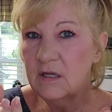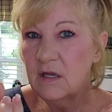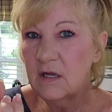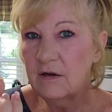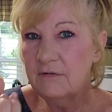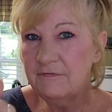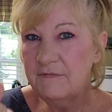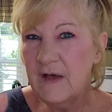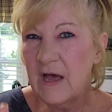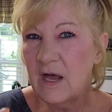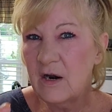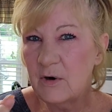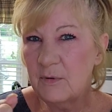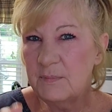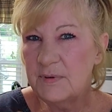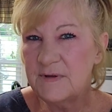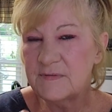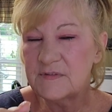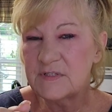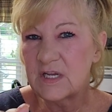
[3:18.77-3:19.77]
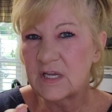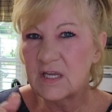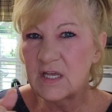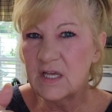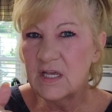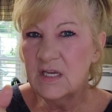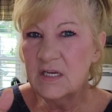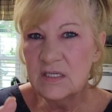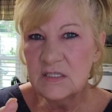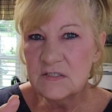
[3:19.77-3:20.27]
a fatter beef stick.
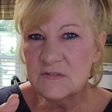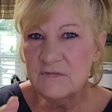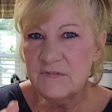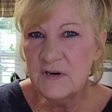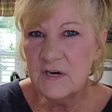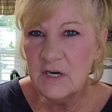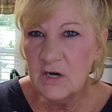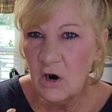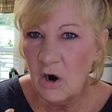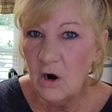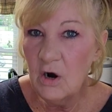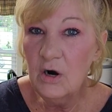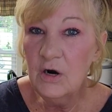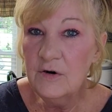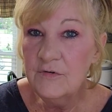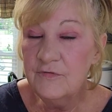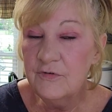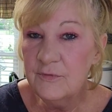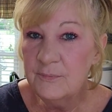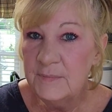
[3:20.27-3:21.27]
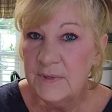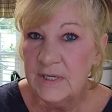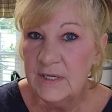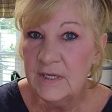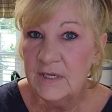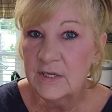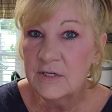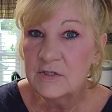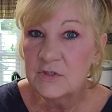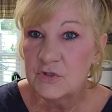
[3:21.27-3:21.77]
It is very hard for
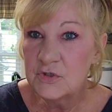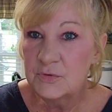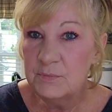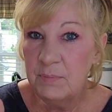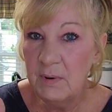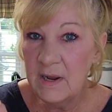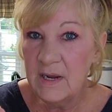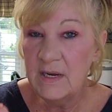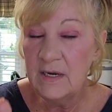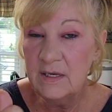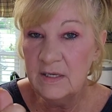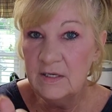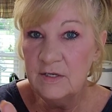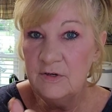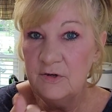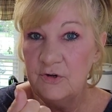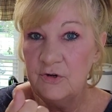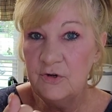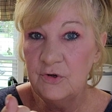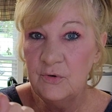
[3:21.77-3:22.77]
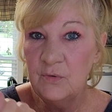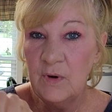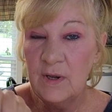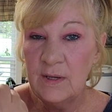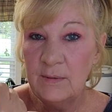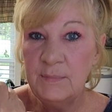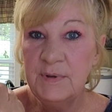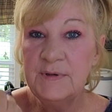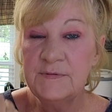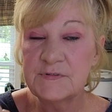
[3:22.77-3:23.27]
me to bite into
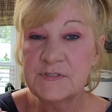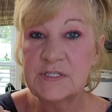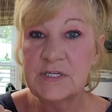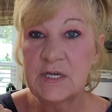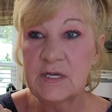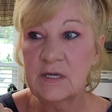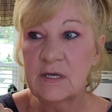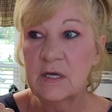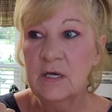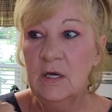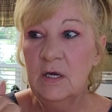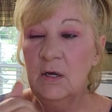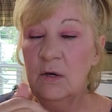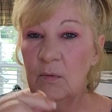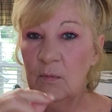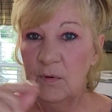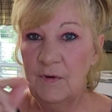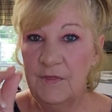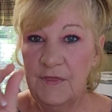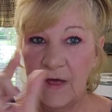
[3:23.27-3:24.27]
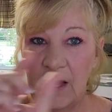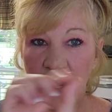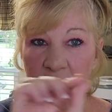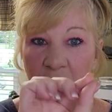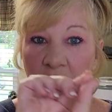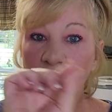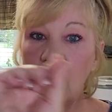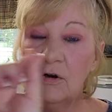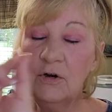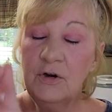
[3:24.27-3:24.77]
a beef stick with that
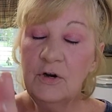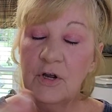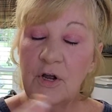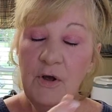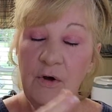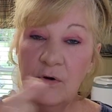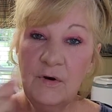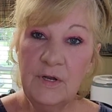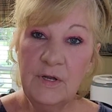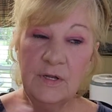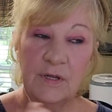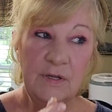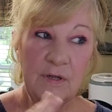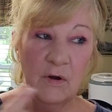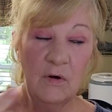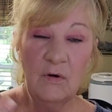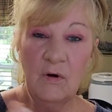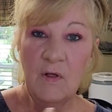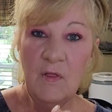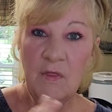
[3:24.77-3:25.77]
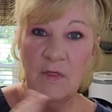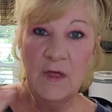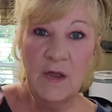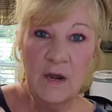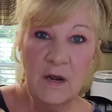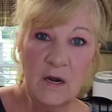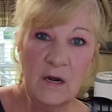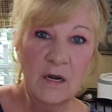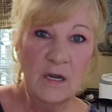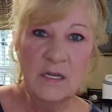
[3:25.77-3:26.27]
outer coating on
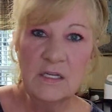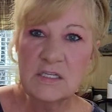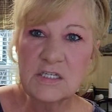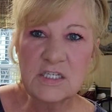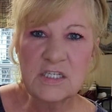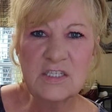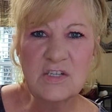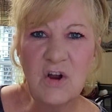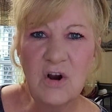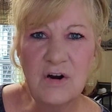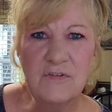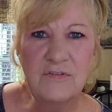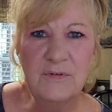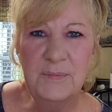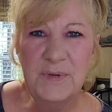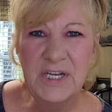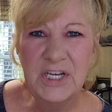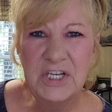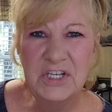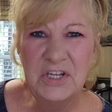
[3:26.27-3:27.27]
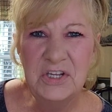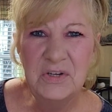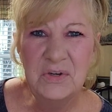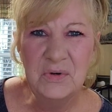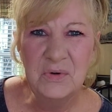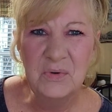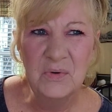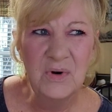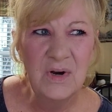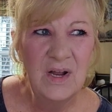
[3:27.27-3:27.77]
there. It's just hard for me to
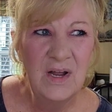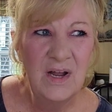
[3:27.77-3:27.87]
do.